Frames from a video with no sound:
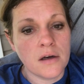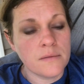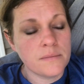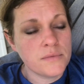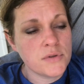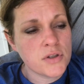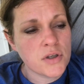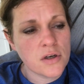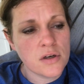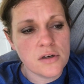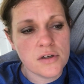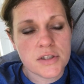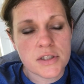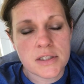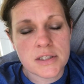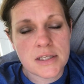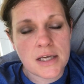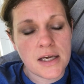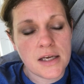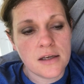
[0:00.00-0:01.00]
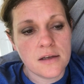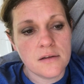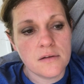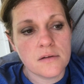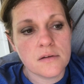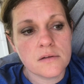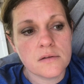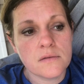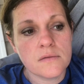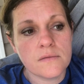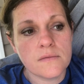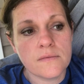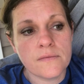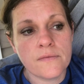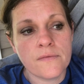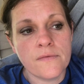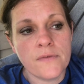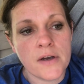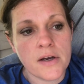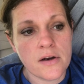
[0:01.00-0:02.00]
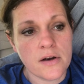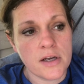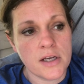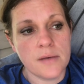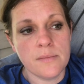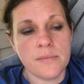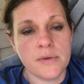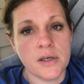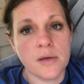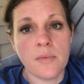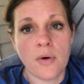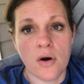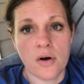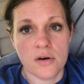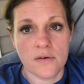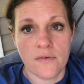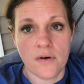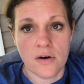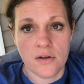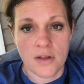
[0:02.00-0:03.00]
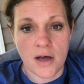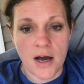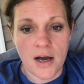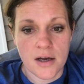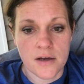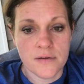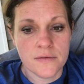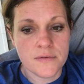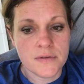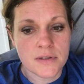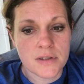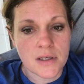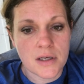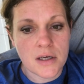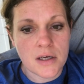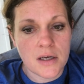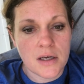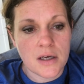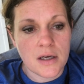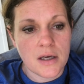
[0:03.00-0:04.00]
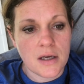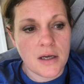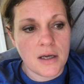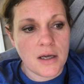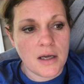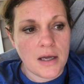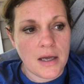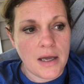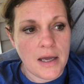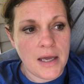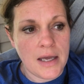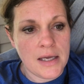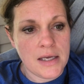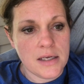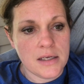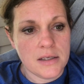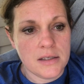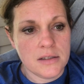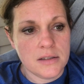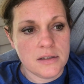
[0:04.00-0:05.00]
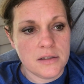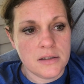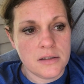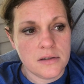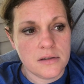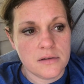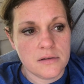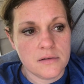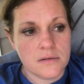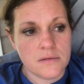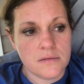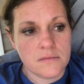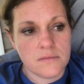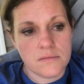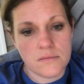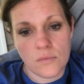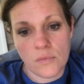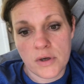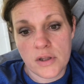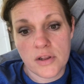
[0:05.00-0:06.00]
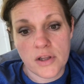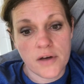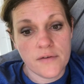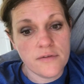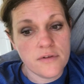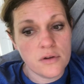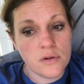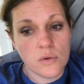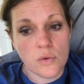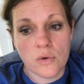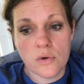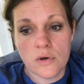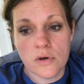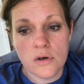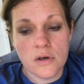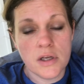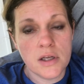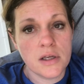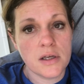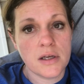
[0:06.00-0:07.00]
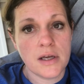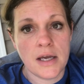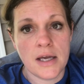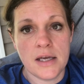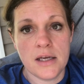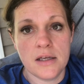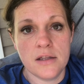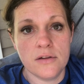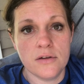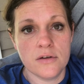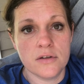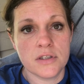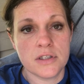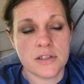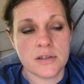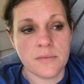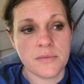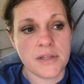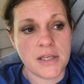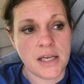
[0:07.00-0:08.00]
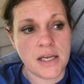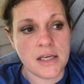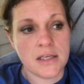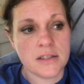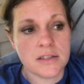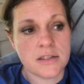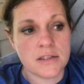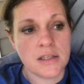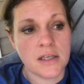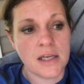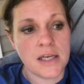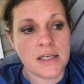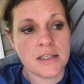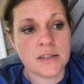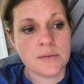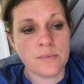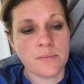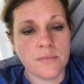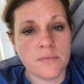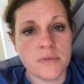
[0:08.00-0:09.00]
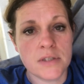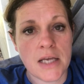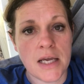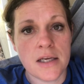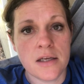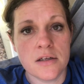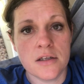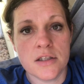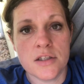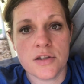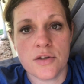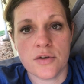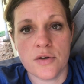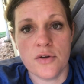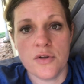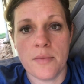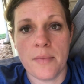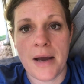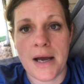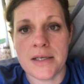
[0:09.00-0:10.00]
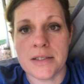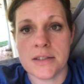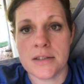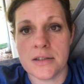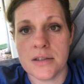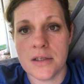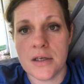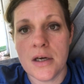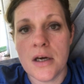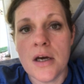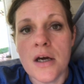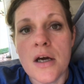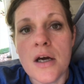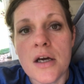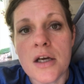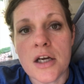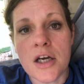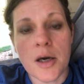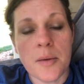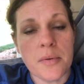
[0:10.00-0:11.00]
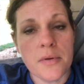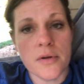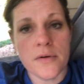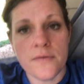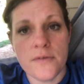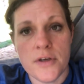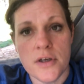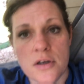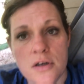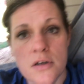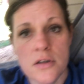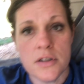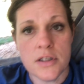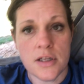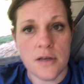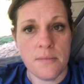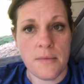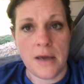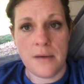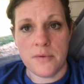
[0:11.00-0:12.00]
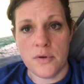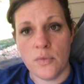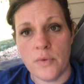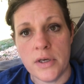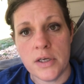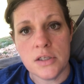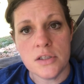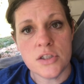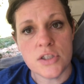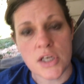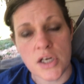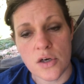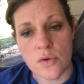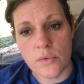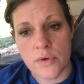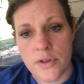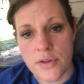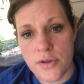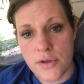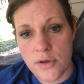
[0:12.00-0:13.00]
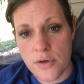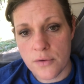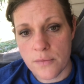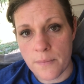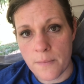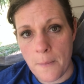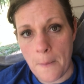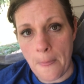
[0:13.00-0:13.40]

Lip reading: Church is a very big part of our lives, and we love the Lord, and there's some things that He's taken us through the past couple of years that maybe we could share with you.